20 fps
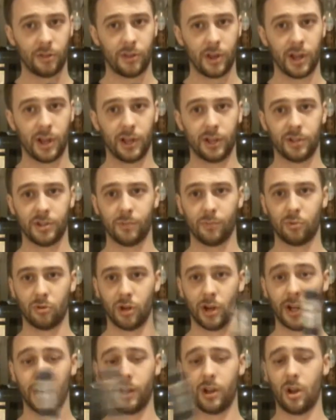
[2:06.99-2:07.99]
thing to
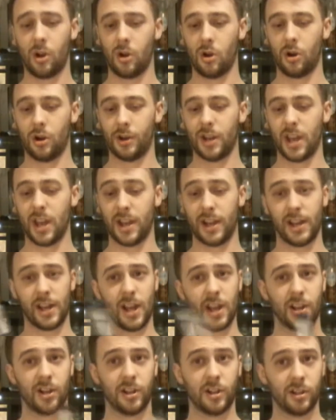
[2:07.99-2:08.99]
bring on
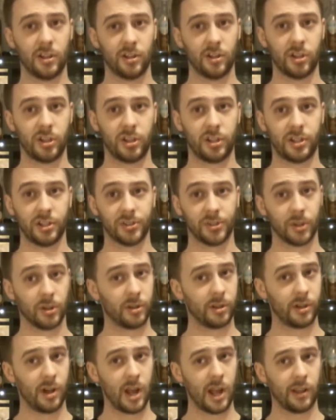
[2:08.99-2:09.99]
a
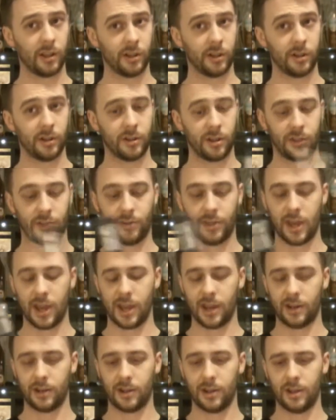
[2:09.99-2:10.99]
deserted island
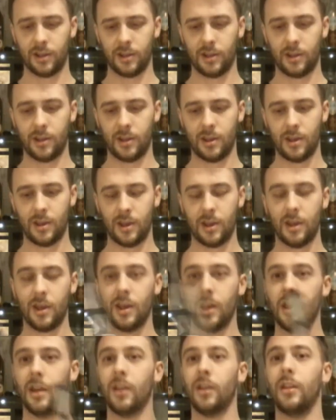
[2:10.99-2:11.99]
than
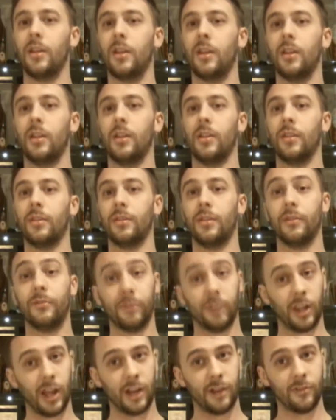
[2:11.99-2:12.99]
the
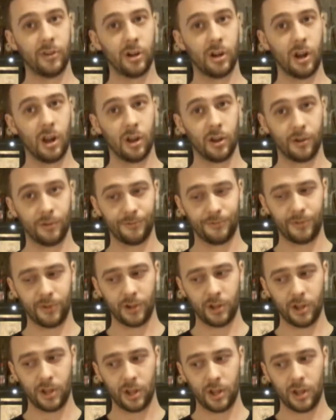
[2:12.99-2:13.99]
flavor of
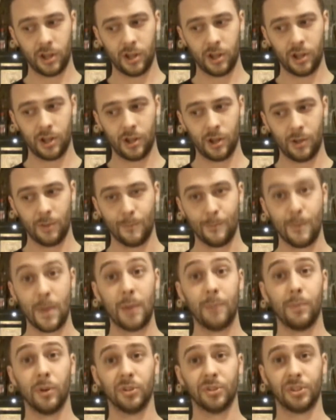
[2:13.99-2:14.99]

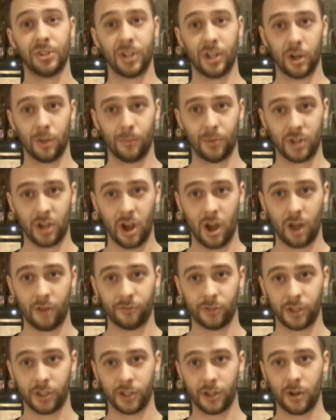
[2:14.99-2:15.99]
maple syrup
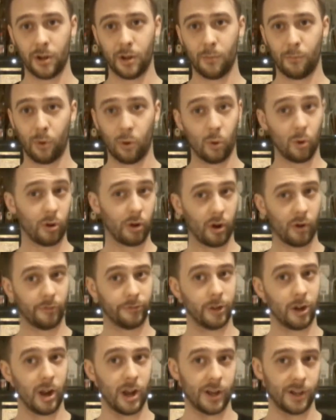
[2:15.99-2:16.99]
toffee poured
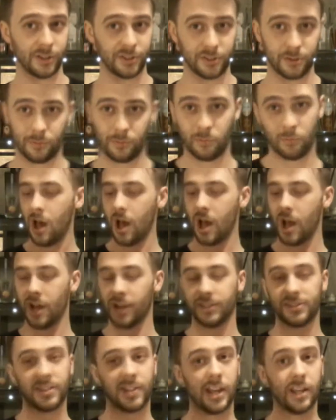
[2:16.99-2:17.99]
over ice?
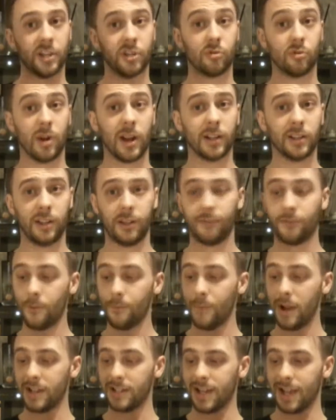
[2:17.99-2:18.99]
It's taken directly
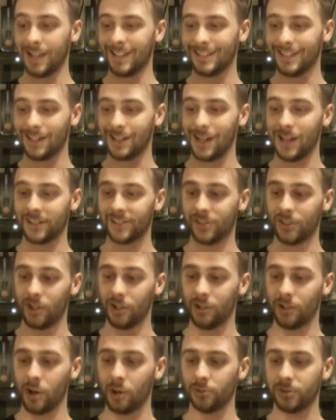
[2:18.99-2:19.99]
from my Tasting
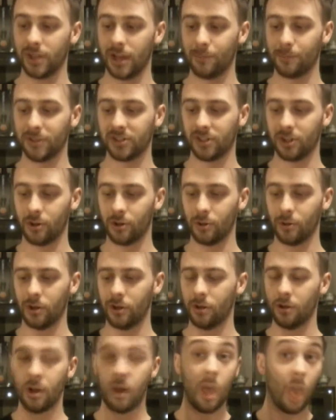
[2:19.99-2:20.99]
Notes
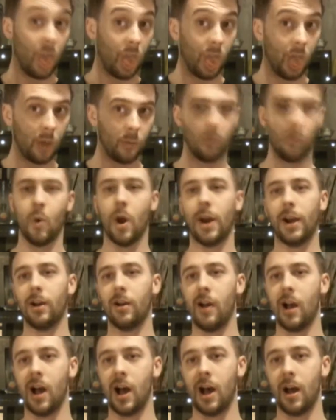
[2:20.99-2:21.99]
episode,
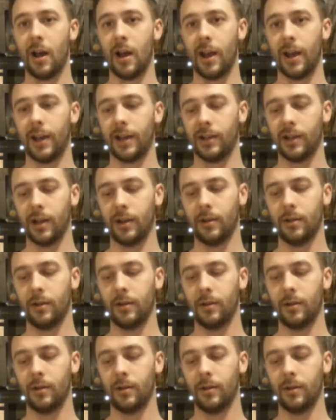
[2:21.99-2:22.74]
where I